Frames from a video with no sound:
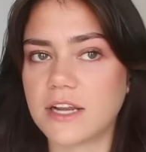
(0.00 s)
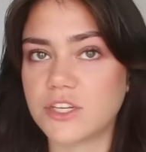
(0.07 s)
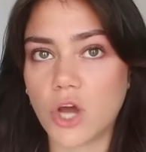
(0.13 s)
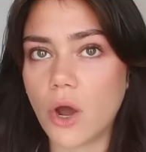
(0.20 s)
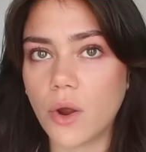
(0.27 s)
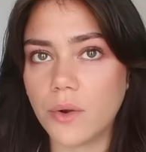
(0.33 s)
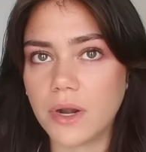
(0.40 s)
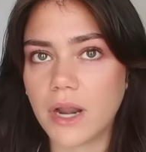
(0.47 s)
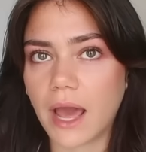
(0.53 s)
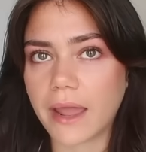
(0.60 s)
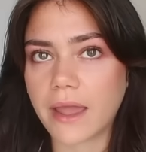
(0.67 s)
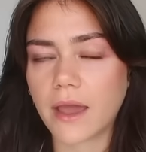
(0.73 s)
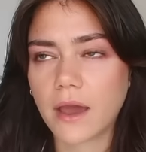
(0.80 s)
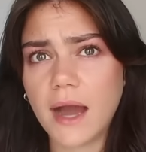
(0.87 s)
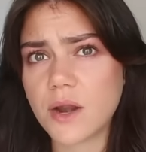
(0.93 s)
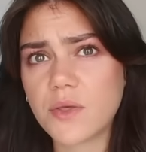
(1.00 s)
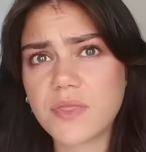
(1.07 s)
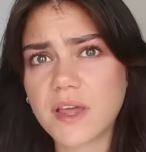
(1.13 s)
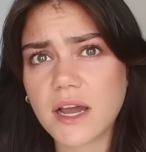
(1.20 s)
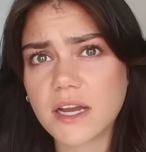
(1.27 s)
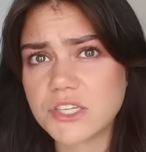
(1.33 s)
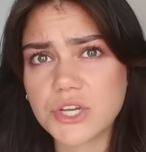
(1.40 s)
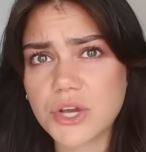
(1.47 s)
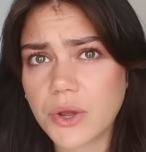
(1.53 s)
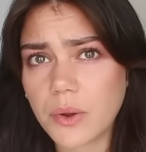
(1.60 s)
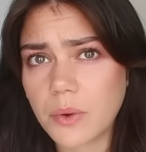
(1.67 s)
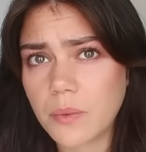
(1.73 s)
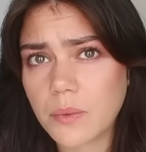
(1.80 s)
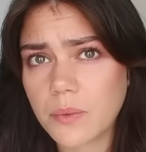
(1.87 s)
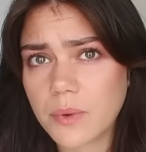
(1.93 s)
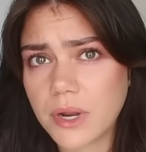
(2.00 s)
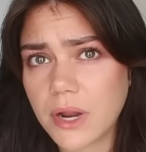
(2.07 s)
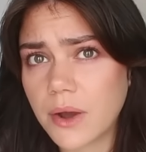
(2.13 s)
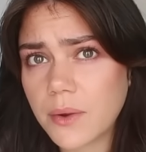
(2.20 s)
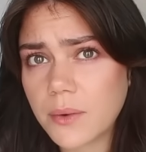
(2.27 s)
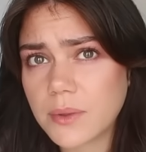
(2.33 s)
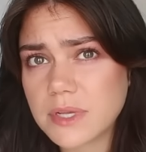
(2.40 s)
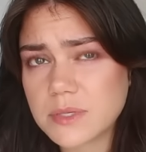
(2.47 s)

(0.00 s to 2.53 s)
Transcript: I don't. Like, I don't think I do, you know?